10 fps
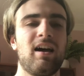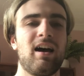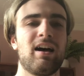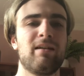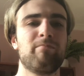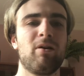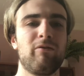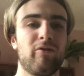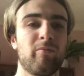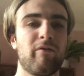Both
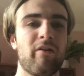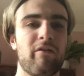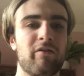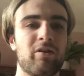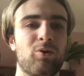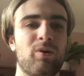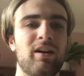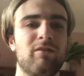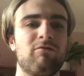of them are very, very quick.